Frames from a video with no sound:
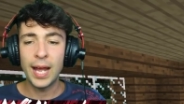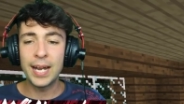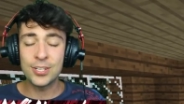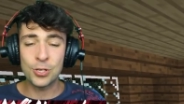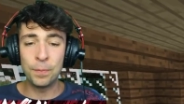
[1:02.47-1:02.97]

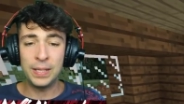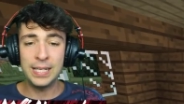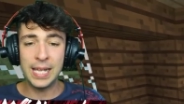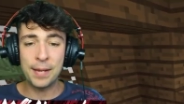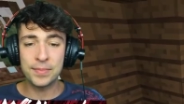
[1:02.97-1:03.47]
and it's
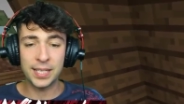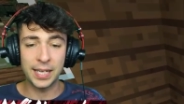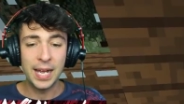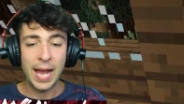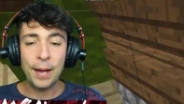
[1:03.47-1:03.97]
completely
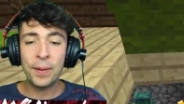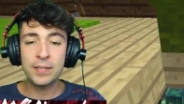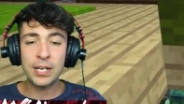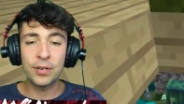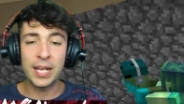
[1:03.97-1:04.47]
empty. How
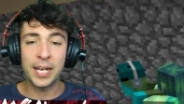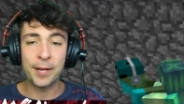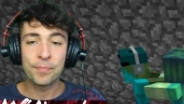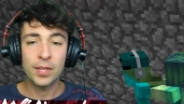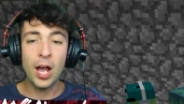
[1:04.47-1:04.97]
about down here?